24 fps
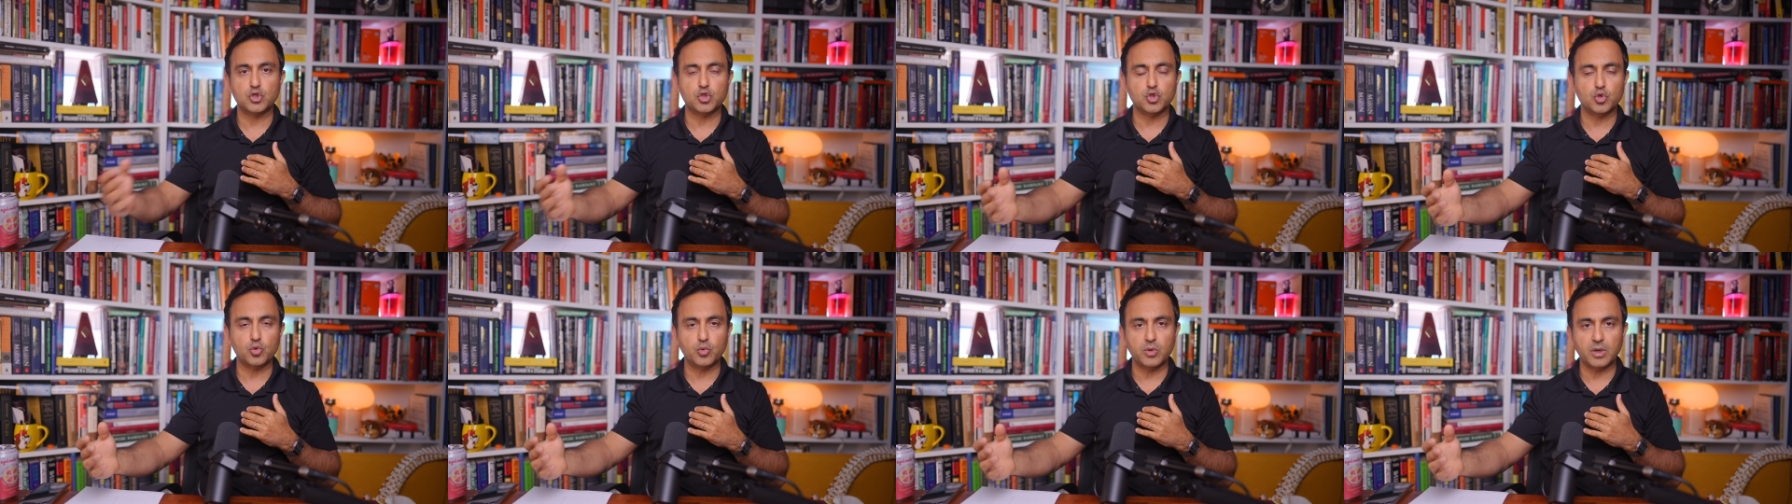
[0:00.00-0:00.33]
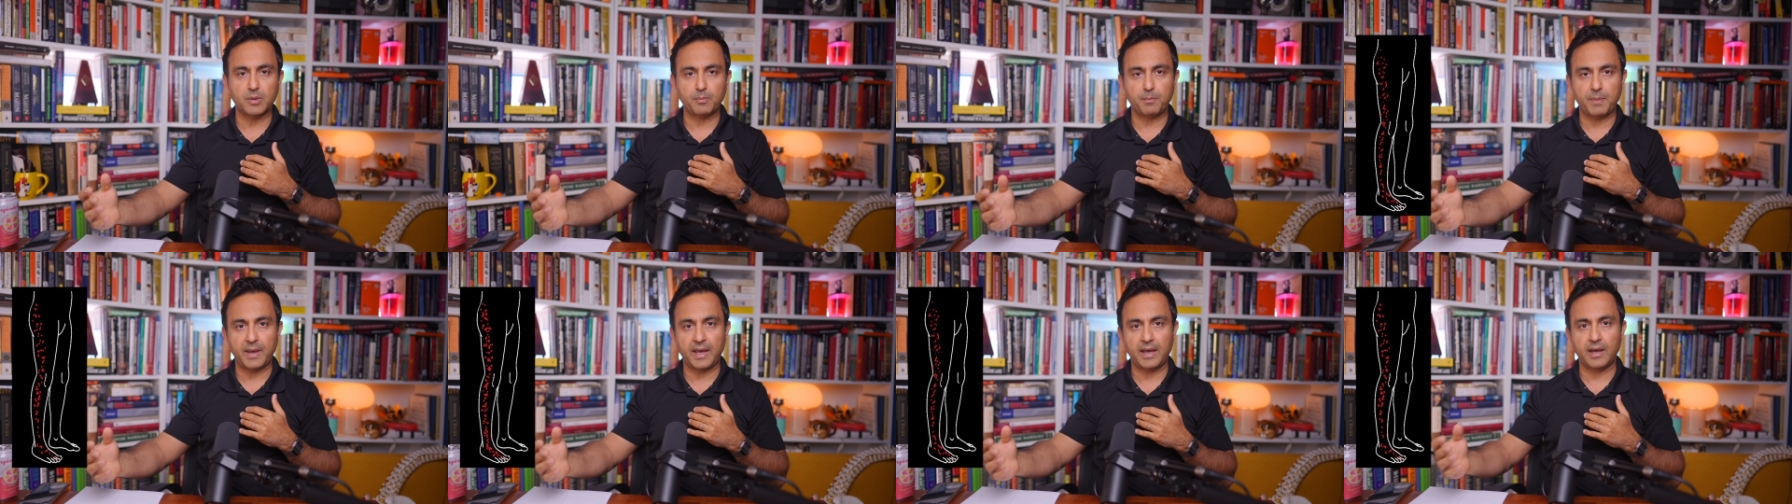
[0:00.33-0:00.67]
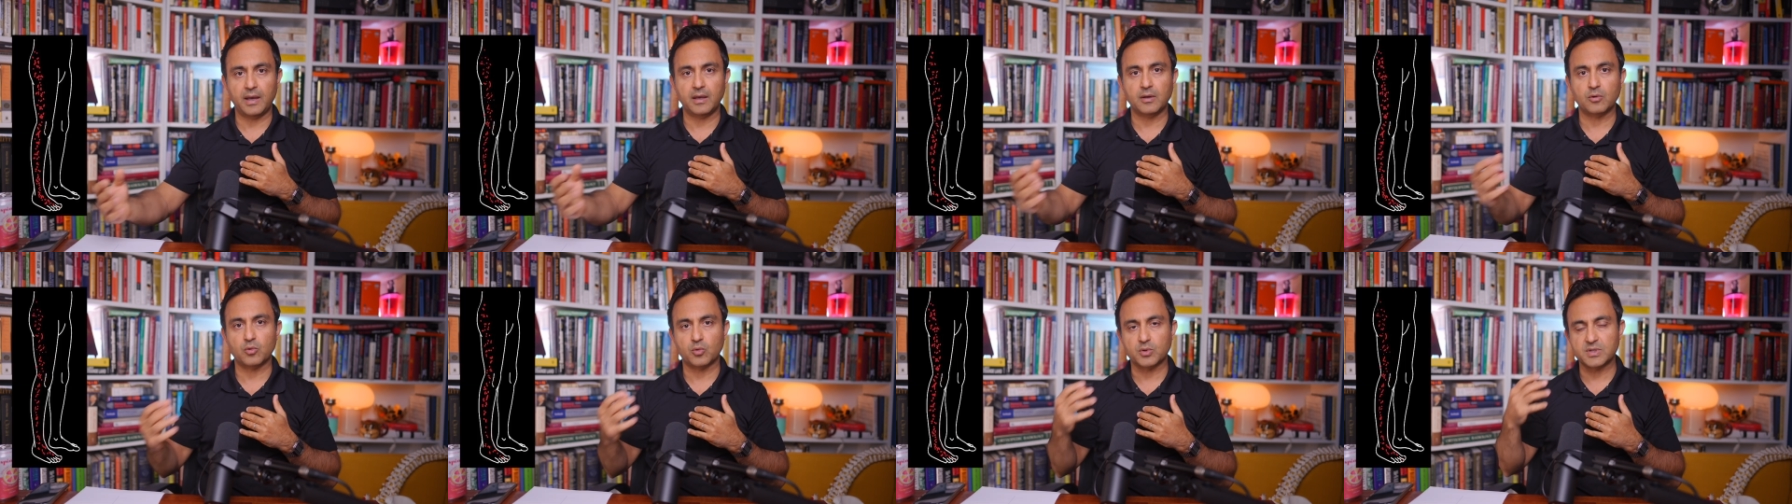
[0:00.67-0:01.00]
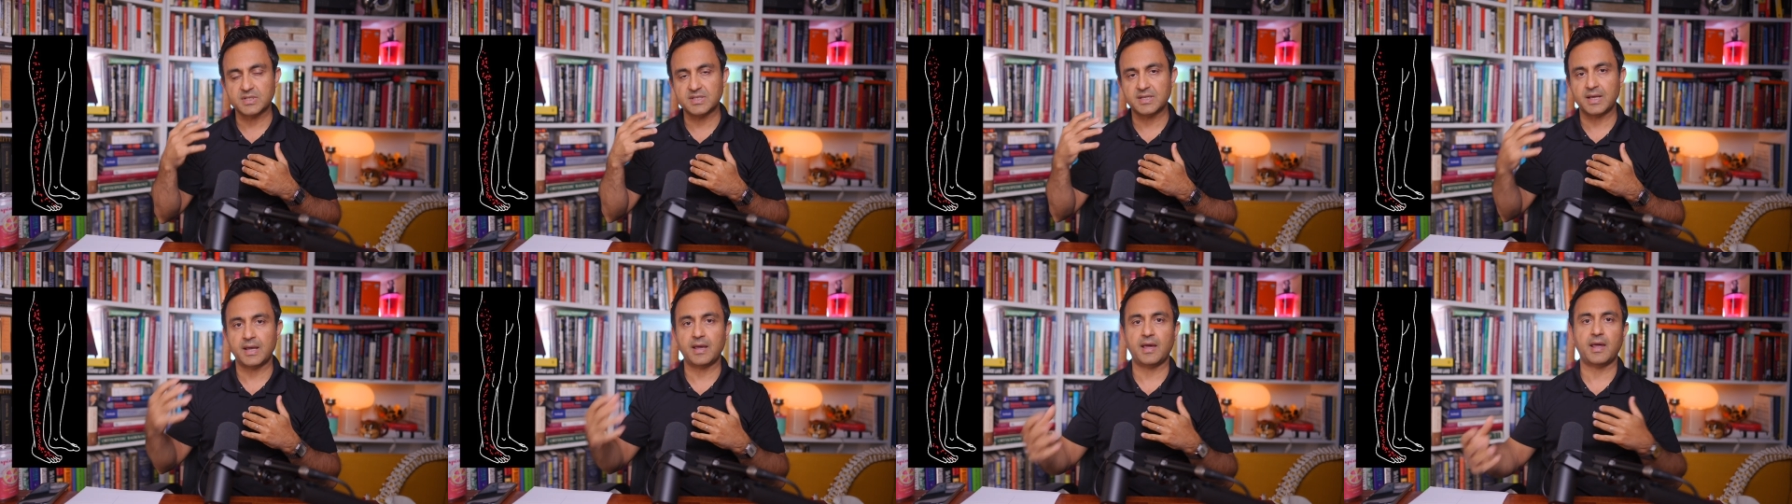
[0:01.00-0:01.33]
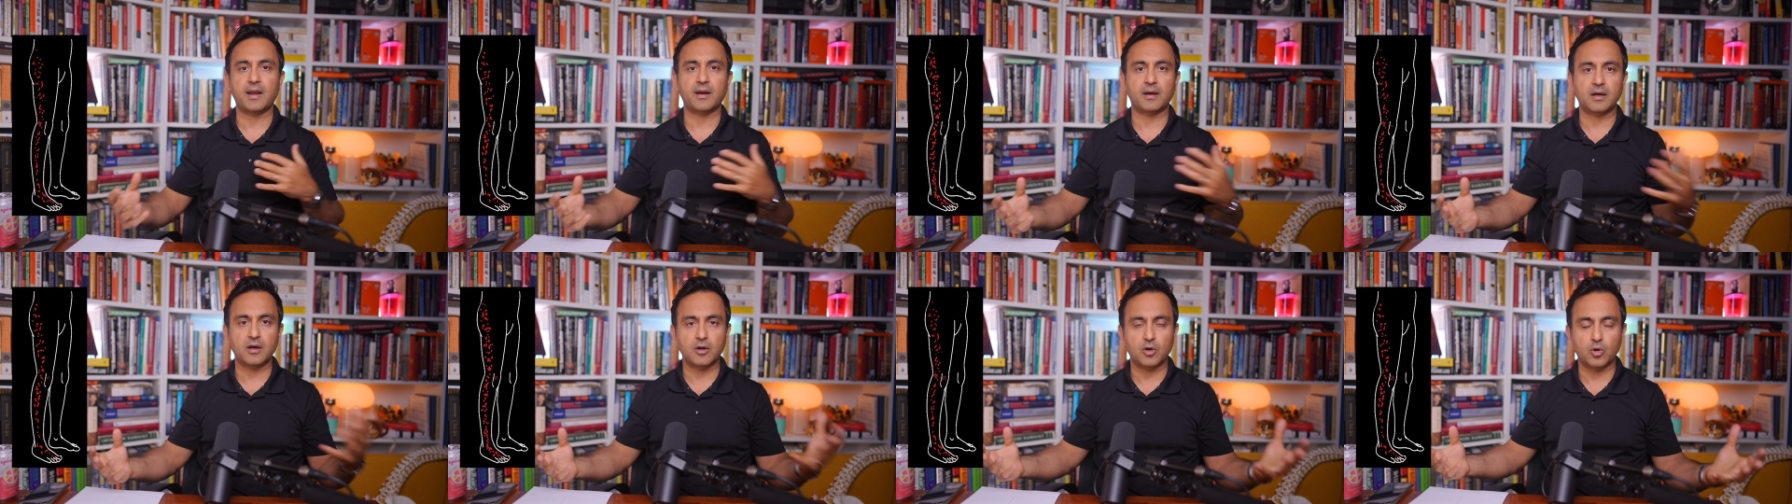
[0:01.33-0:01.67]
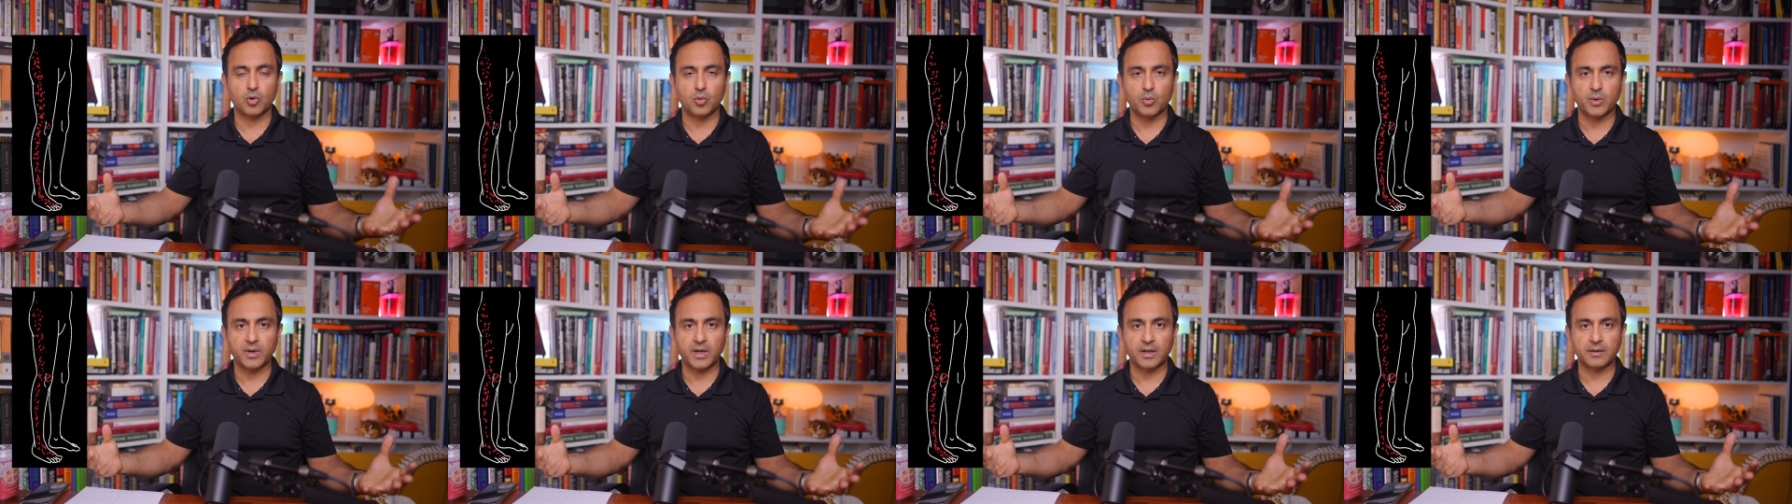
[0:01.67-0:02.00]
shooting pain or sciatica
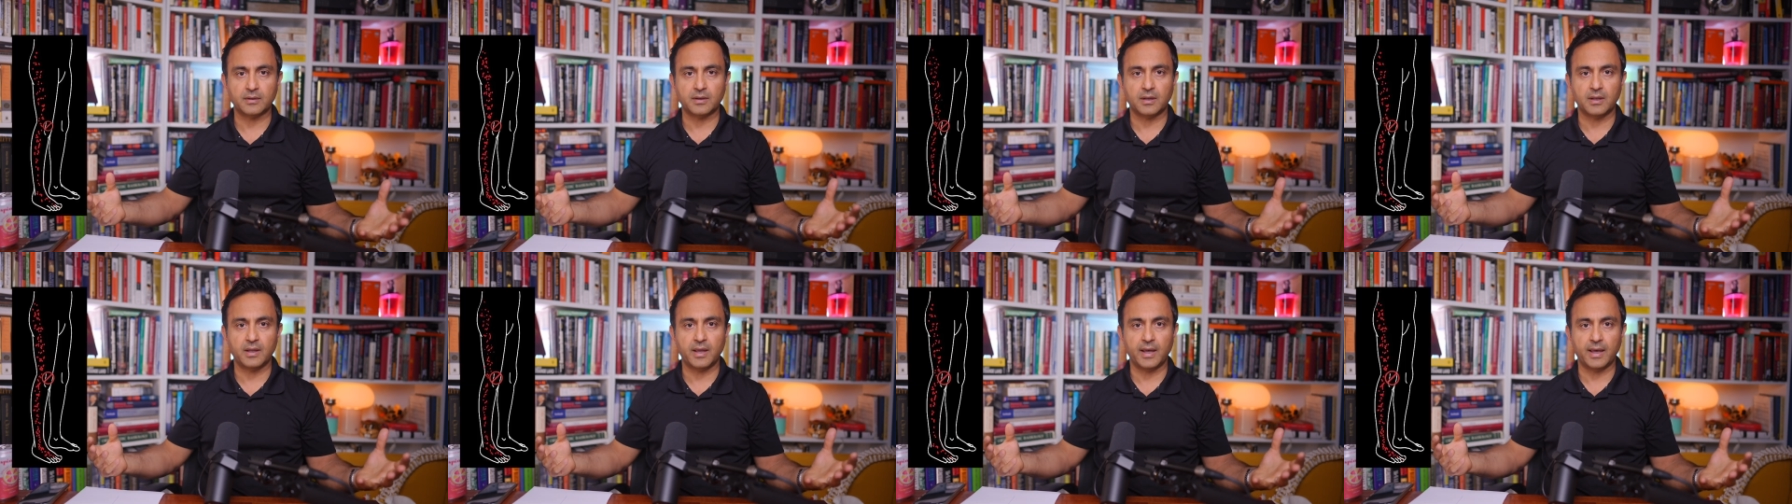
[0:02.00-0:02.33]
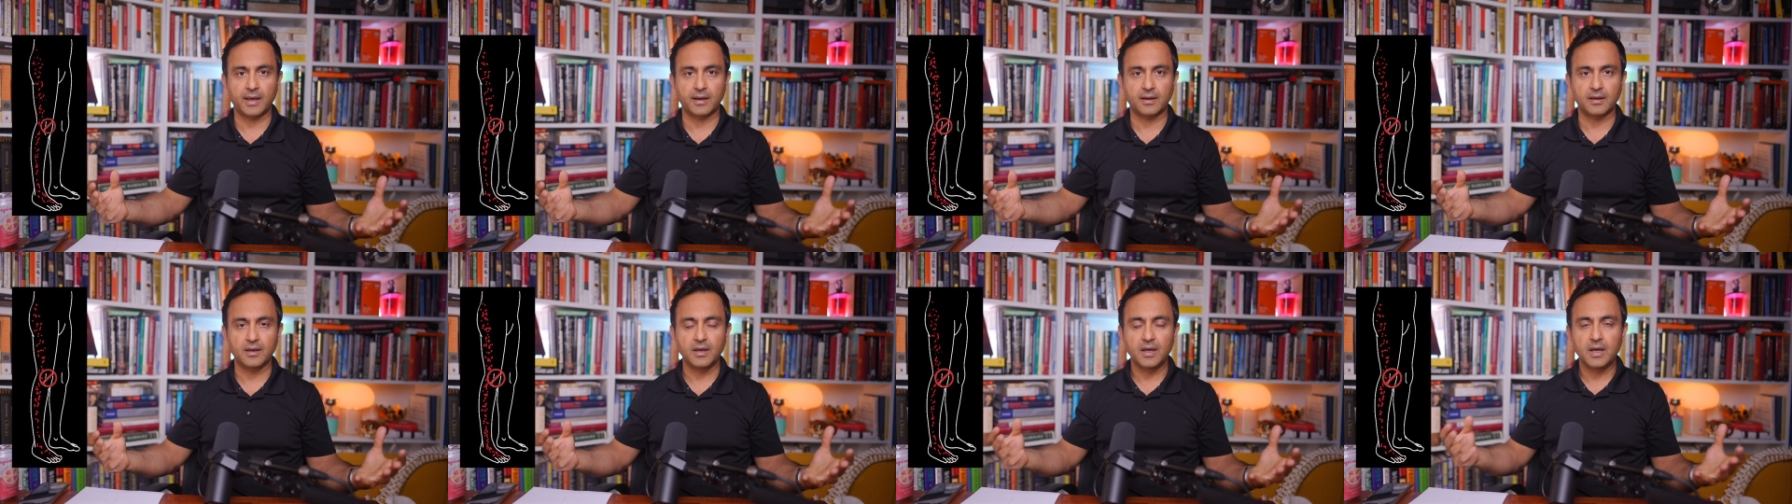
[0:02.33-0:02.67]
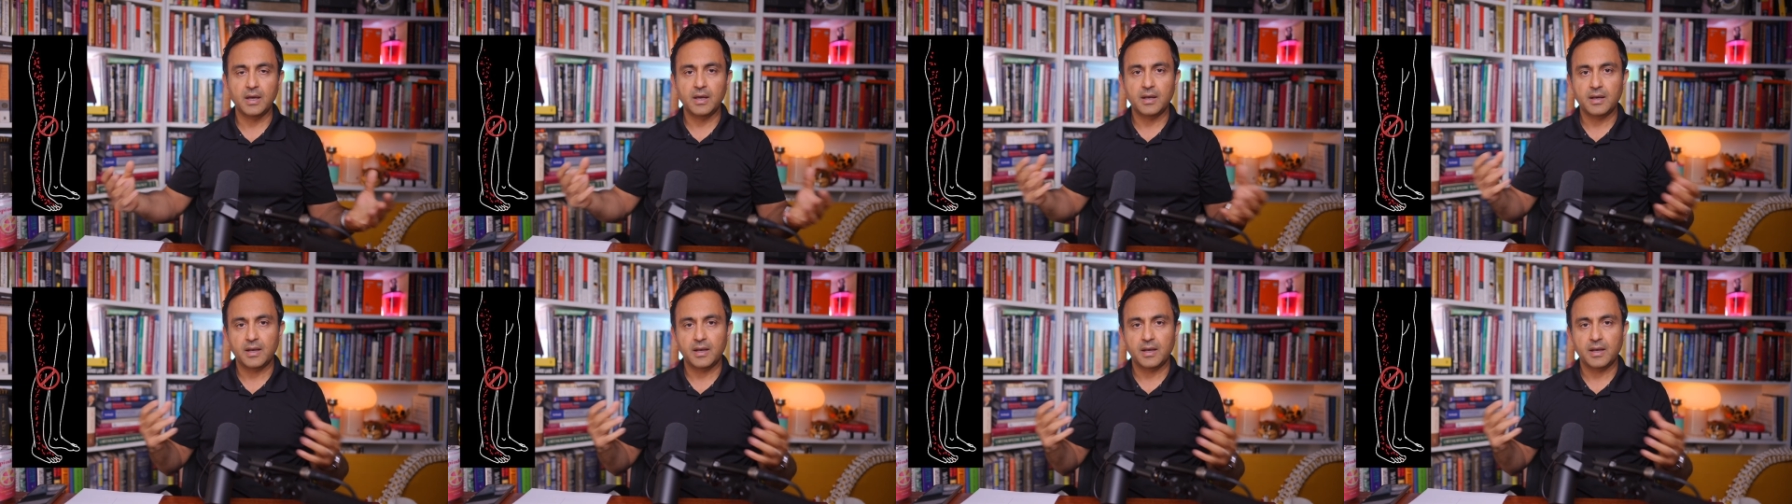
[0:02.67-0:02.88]
going down the leg.